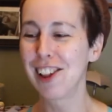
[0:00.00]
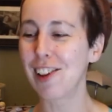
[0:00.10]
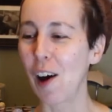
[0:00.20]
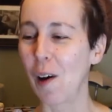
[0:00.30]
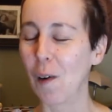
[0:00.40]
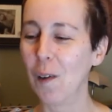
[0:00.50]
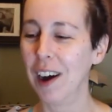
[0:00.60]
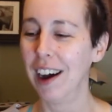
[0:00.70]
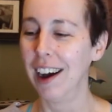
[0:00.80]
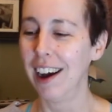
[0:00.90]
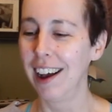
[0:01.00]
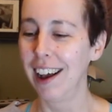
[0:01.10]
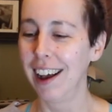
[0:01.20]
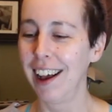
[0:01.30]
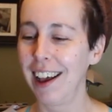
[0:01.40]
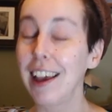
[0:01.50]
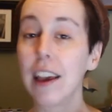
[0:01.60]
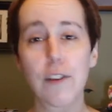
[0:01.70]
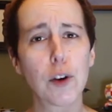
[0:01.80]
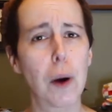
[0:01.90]
So
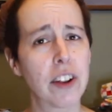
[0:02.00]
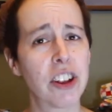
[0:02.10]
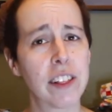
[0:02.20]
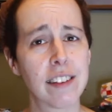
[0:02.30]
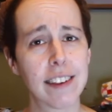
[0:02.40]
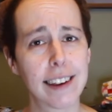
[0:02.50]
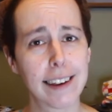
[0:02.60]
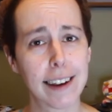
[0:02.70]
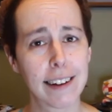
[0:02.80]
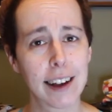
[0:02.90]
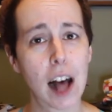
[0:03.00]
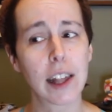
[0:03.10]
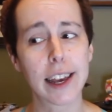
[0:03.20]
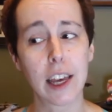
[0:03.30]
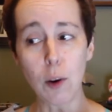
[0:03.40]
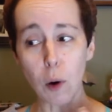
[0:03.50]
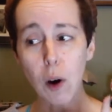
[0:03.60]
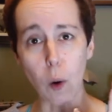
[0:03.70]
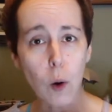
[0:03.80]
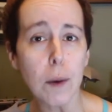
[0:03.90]
if you're watching this, YAYAYAYoung, like you
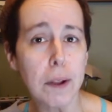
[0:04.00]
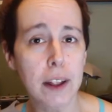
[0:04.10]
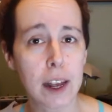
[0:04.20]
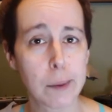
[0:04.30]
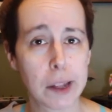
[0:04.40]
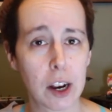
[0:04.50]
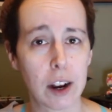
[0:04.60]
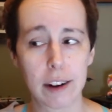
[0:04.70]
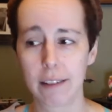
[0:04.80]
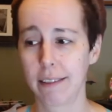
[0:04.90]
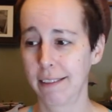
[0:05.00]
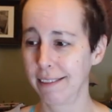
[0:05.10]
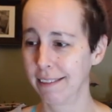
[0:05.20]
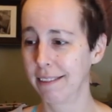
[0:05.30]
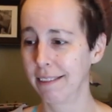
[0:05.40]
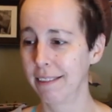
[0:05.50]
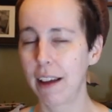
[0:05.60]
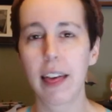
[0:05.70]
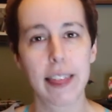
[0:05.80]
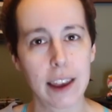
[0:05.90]
are a horrible enabler.
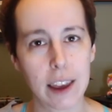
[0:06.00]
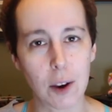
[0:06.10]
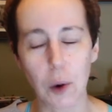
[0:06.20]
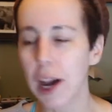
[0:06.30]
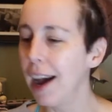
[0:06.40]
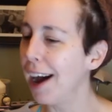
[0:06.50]
Thank you.